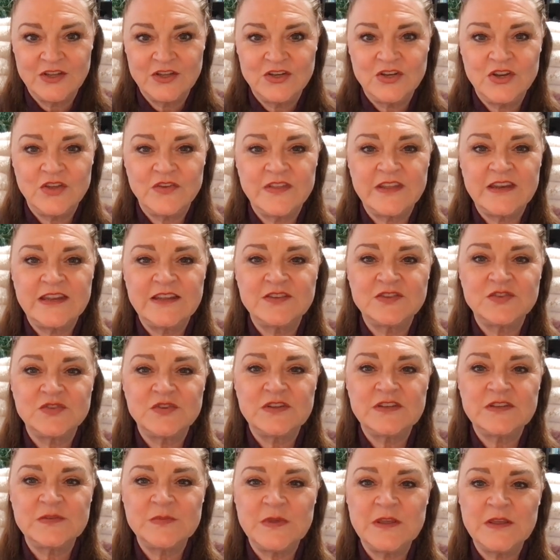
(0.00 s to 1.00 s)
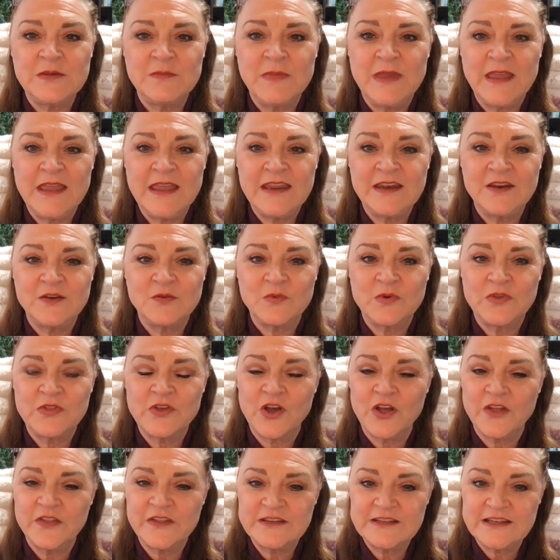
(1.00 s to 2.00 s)
Know that history is being made, and with
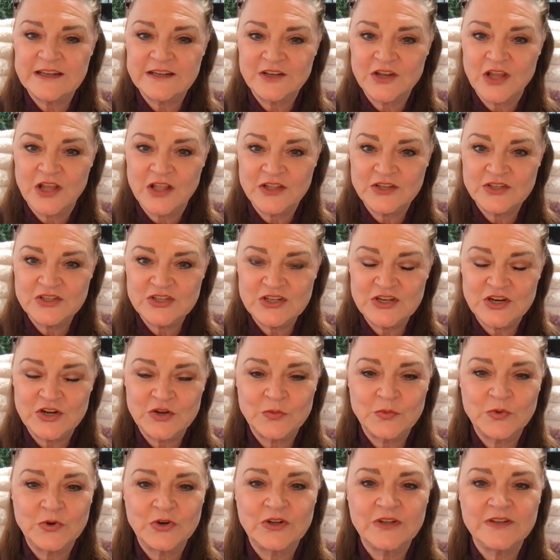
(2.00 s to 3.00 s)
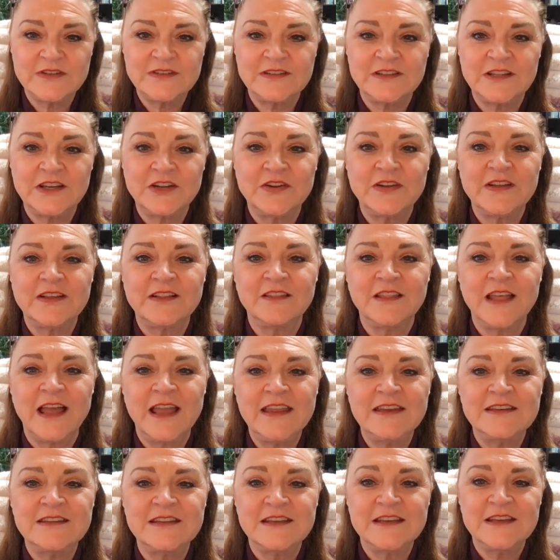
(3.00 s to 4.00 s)
all the technology in our world, glaring
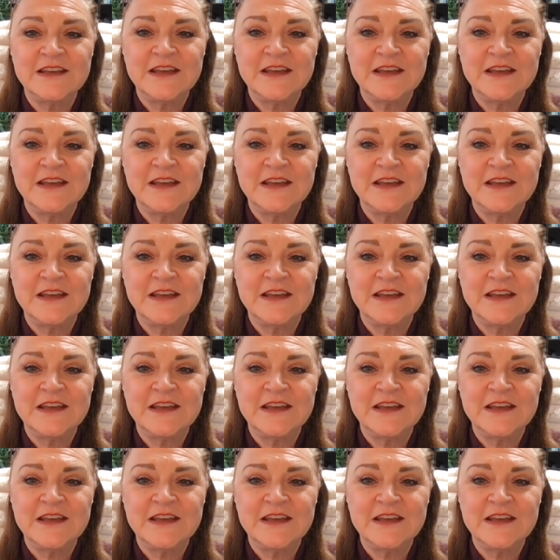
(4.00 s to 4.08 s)
light